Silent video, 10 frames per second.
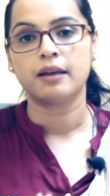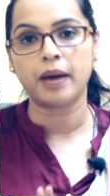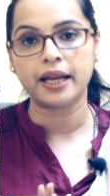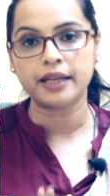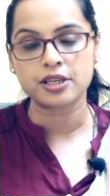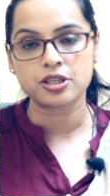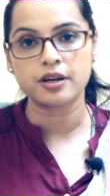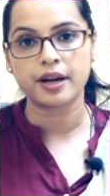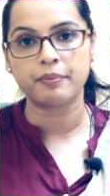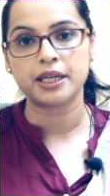by
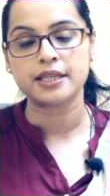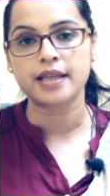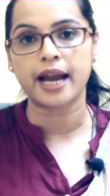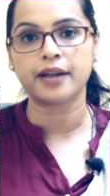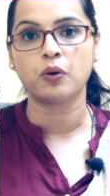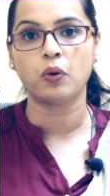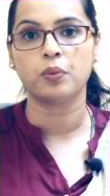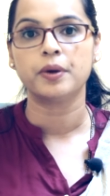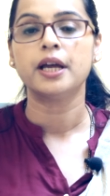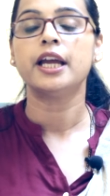natural remedies at
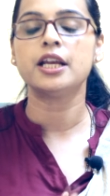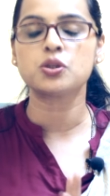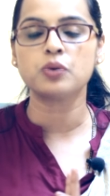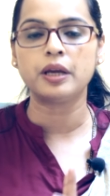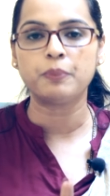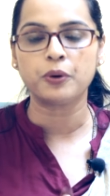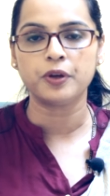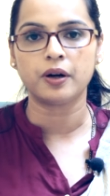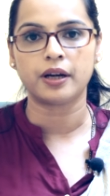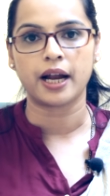home is to improve
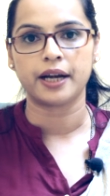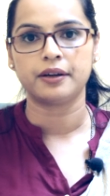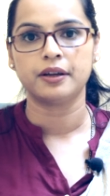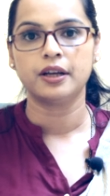your diet.